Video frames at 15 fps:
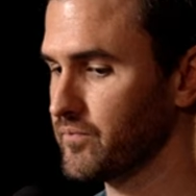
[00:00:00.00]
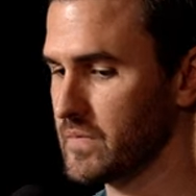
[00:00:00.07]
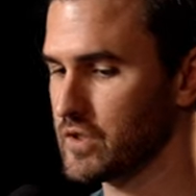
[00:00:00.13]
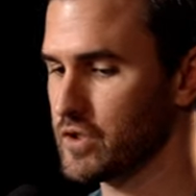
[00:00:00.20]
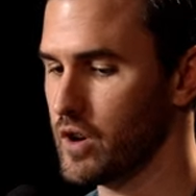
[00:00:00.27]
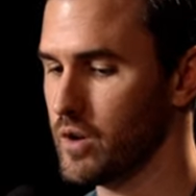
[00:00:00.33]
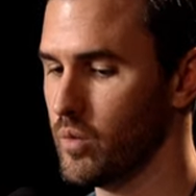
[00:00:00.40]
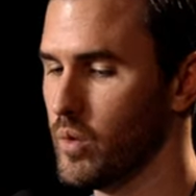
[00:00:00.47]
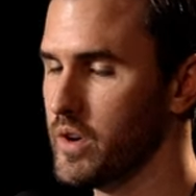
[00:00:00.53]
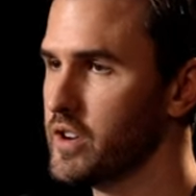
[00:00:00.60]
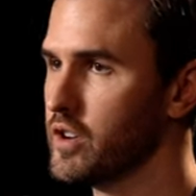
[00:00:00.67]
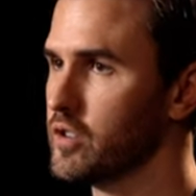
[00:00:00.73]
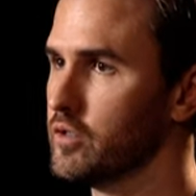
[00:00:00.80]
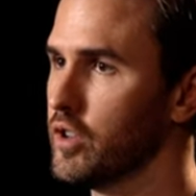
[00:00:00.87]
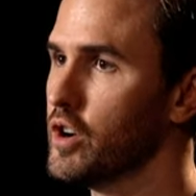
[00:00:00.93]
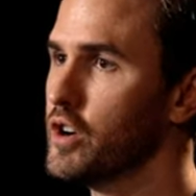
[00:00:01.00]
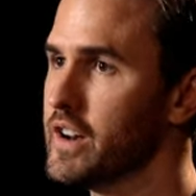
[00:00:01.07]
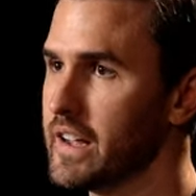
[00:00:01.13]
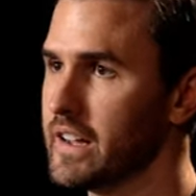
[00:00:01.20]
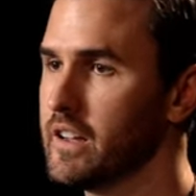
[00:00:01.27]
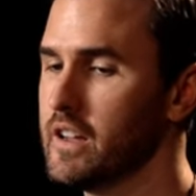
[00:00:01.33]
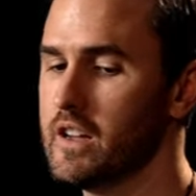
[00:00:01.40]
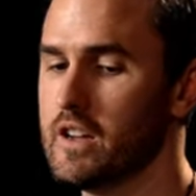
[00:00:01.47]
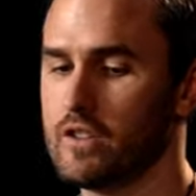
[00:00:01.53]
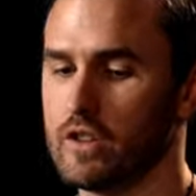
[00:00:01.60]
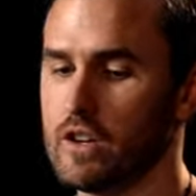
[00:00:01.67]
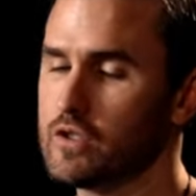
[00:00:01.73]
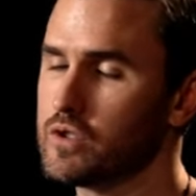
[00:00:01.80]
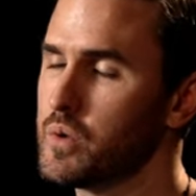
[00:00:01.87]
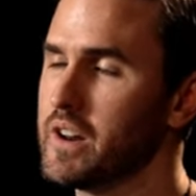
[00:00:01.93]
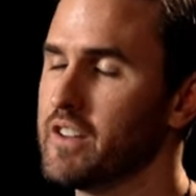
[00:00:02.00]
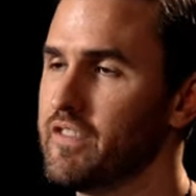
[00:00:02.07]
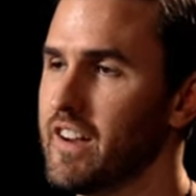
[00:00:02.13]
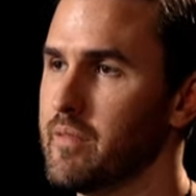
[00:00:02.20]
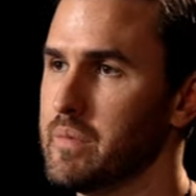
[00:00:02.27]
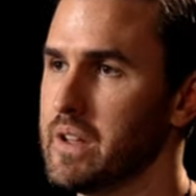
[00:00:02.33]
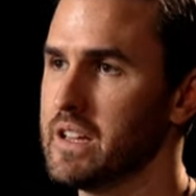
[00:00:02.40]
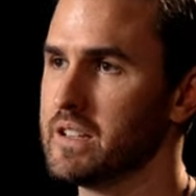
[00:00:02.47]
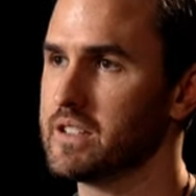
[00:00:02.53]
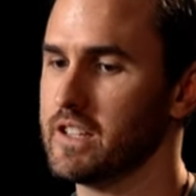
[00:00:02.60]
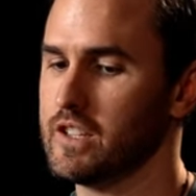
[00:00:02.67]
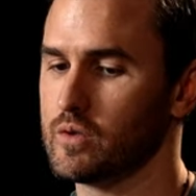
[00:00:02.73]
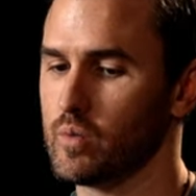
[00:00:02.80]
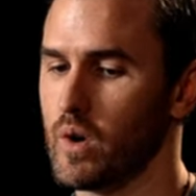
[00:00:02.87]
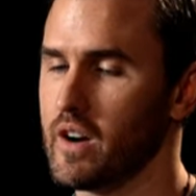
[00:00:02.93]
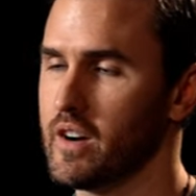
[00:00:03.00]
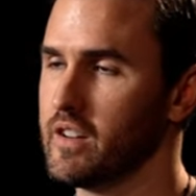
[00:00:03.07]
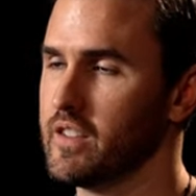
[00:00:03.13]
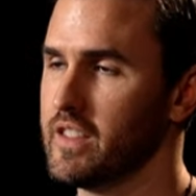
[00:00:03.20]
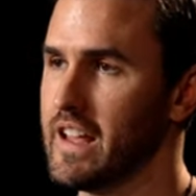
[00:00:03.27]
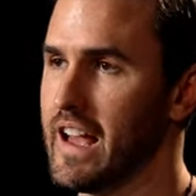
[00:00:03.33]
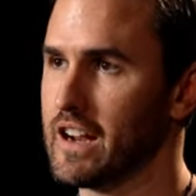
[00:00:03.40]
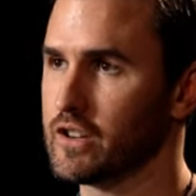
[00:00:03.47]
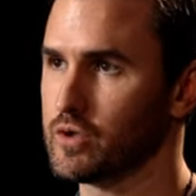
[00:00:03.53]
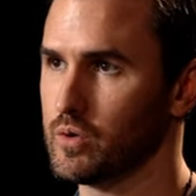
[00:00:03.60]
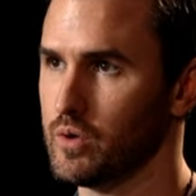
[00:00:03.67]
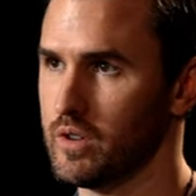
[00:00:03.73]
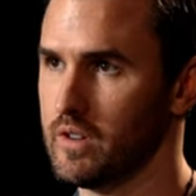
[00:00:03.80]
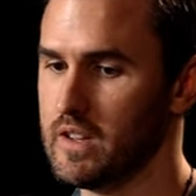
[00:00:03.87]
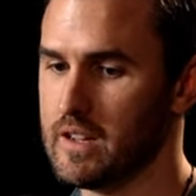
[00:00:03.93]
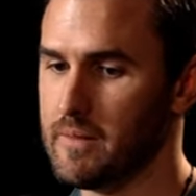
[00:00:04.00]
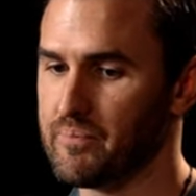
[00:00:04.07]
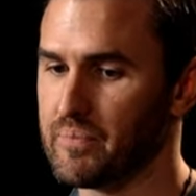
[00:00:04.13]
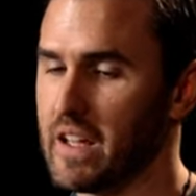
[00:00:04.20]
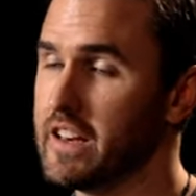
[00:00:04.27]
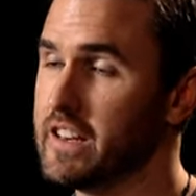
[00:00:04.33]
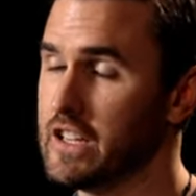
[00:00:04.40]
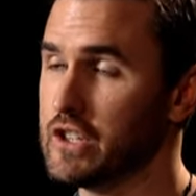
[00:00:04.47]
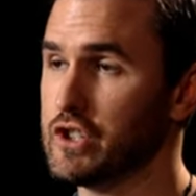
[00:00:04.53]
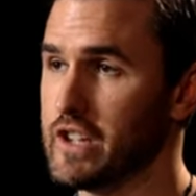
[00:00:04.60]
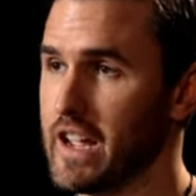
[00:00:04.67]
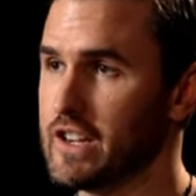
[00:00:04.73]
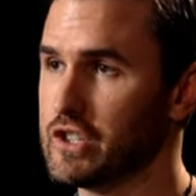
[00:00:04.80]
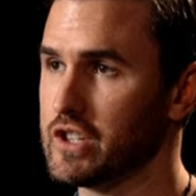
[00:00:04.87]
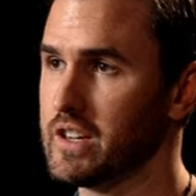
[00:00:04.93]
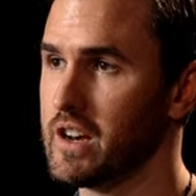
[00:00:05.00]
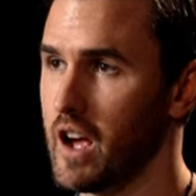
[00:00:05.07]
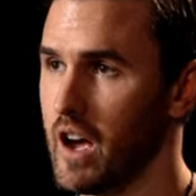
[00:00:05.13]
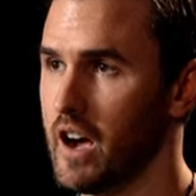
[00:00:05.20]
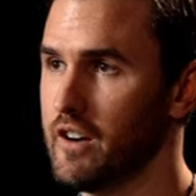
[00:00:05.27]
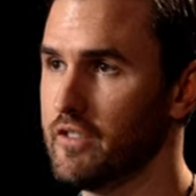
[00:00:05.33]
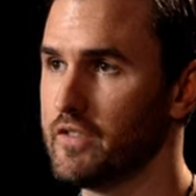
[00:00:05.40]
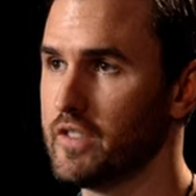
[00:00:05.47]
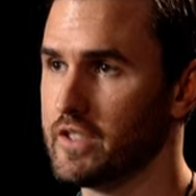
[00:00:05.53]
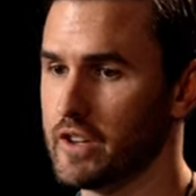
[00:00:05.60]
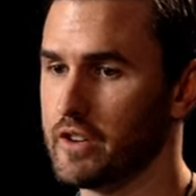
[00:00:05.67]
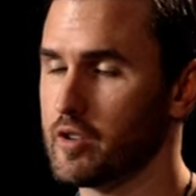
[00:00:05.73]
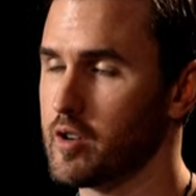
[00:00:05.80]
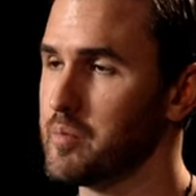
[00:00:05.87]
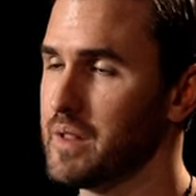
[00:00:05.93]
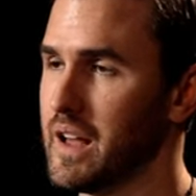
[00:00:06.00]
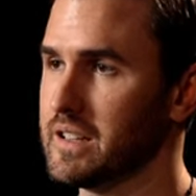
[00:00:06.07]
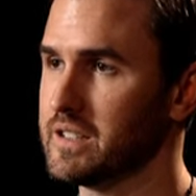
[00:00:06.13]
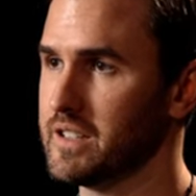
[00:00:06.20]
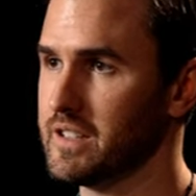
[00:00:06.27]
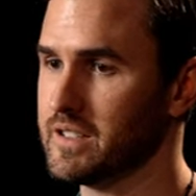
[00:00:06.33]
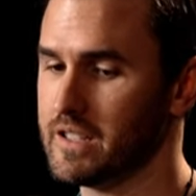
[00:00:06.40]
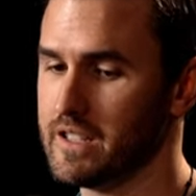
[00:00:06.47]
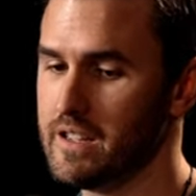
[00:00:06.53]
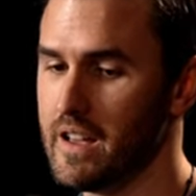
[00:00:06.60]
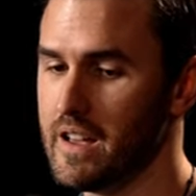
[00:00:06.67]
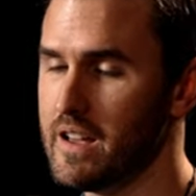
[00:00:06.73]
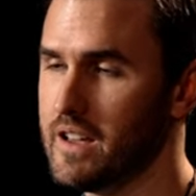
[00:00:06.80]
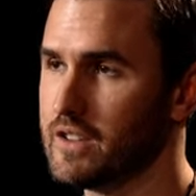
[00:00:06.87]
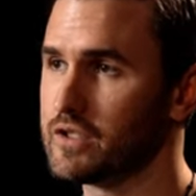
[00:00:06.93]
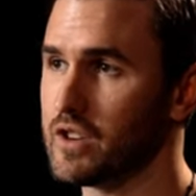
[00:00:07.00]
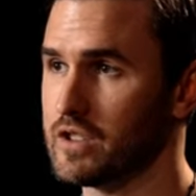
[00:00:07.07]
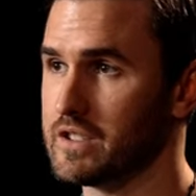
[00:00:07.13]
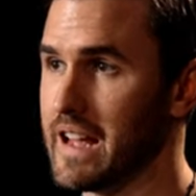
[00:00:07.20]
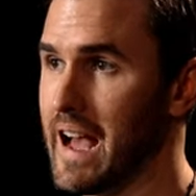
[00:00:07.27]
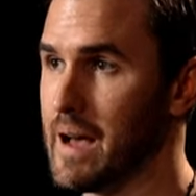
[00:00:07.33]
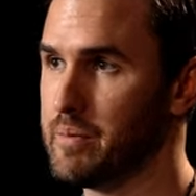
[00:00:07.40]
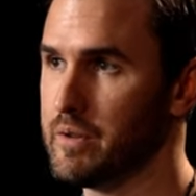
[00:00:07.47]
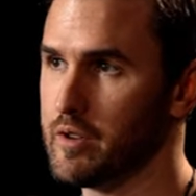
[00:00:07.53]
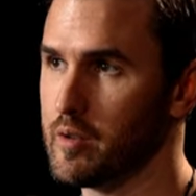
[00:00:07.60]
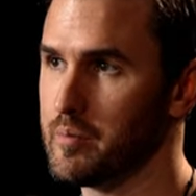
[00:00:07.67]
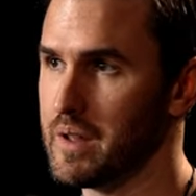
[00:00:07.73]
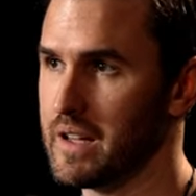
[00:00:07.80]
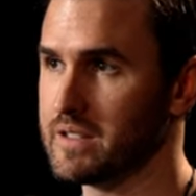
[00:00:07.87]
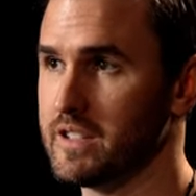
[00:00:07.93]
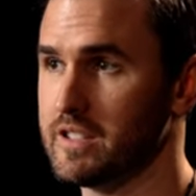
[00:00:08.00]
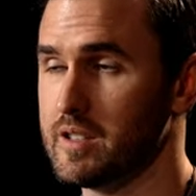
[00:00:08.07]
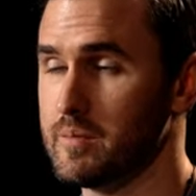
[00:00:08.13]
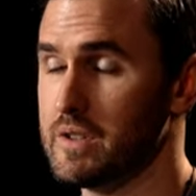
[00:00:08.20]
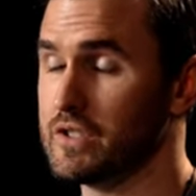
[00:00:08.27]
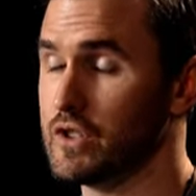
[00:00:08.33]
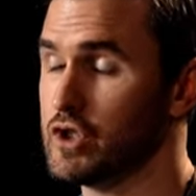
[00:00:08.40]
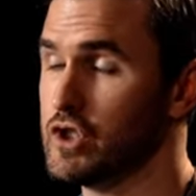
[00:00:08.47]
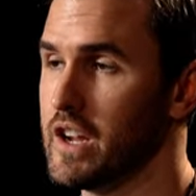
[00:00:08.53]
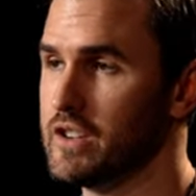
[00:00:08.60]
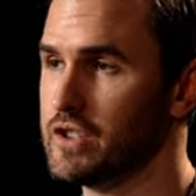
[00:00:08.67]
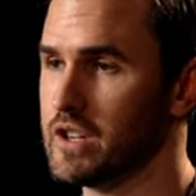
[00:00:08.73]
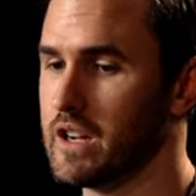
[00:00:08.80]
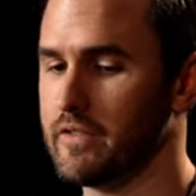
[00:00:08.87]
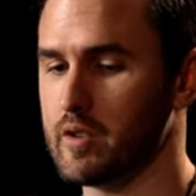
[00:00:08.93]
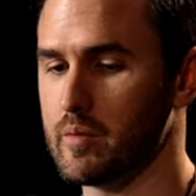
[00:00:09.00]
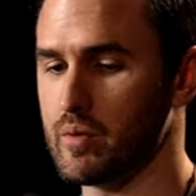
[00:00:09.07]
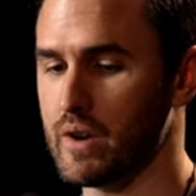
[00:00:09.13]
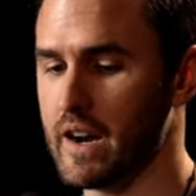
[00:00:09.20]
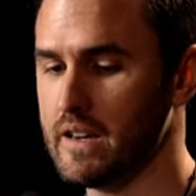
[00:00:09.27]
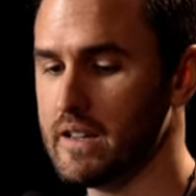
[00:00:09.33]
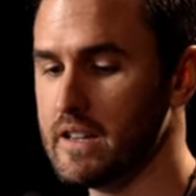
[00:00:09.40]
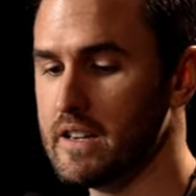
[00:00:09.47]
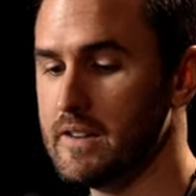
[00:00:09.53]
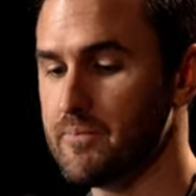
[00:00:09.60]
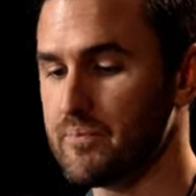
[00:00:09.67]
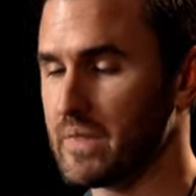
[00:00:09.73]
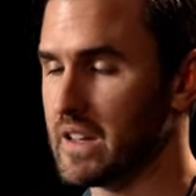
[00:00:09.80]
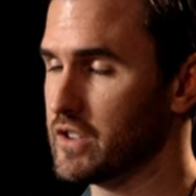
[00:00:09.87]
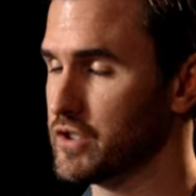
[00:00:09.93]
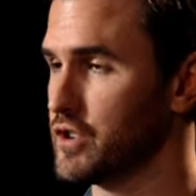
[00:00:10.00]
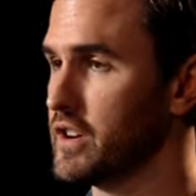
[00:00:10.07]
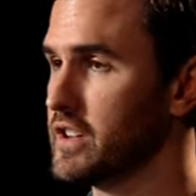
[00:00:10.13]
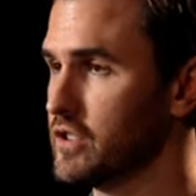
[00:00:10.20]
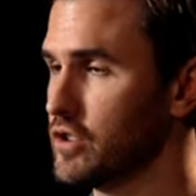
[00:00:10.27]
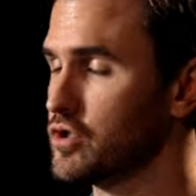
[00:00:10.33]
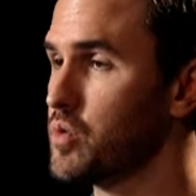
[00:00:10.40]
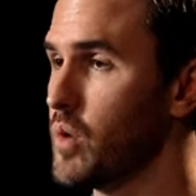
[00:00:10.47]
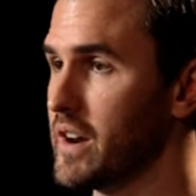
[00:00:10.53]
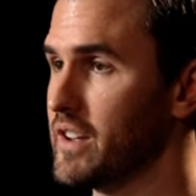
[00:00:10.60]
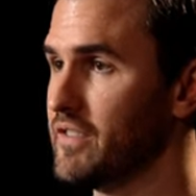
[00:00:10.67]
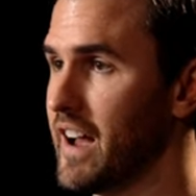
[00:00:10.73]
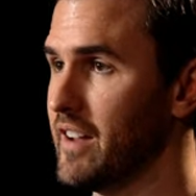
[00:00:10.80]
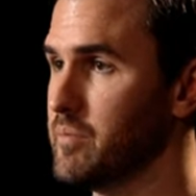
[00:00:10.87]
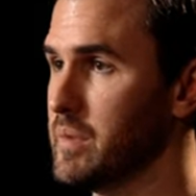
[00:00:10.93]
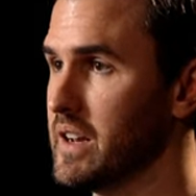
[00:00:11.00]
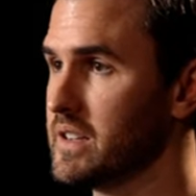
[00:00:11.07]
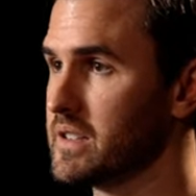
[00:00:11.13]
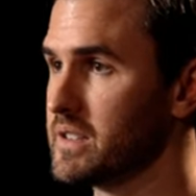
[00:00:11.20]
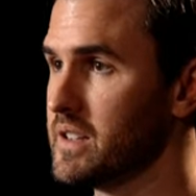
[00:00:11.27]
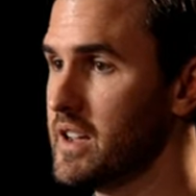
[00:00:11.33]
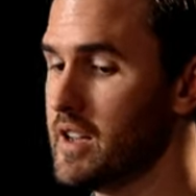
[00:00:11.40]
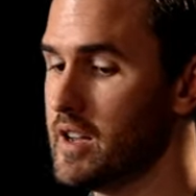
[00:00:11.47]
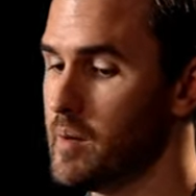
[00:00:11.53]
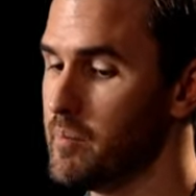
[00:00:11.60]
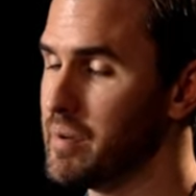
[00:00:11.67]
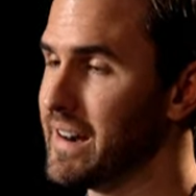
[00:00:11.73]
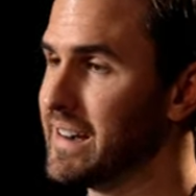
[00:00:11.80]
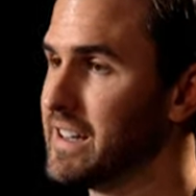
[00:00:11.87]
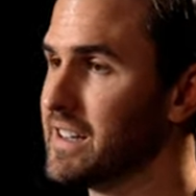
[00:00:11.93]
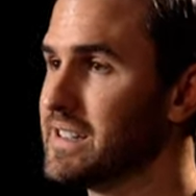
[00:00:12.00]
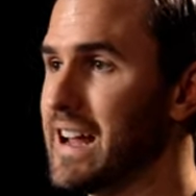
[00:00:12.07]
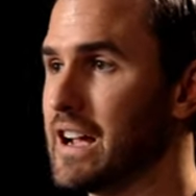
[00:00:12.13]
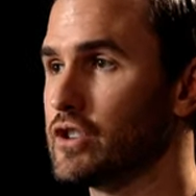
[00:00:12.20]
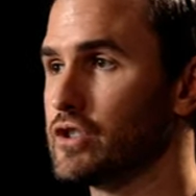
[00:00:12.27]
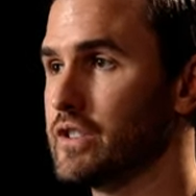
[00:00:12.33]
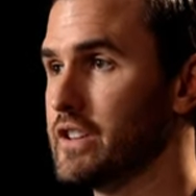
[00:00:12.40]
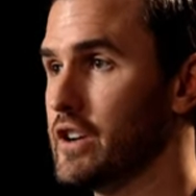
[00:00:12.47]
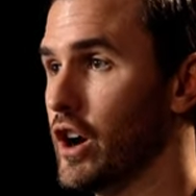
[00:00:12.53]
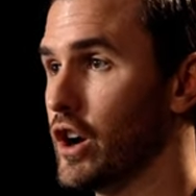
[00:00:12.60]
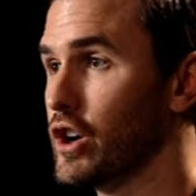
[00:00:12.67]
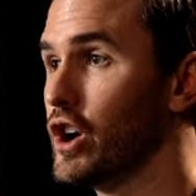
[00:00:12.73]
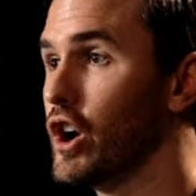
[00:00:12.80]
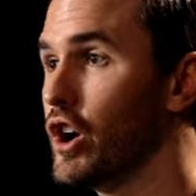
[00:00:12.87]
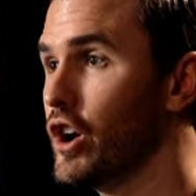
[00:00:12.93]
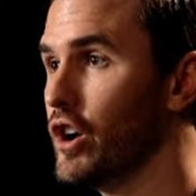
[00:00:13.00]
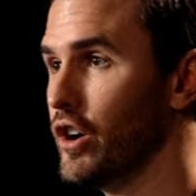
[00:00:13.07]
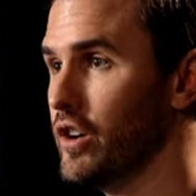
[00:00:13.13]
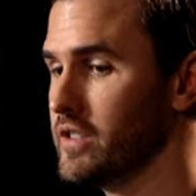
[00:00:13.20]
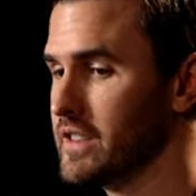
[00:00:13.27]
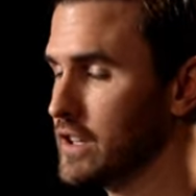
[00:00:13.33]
So when you're learning, those 25 minutes is where the actual initiation of the neuroplasticity starts to happen. Neuroplasticity means the changing of your brain is during those 25 minutes, but it doesn't actually occur.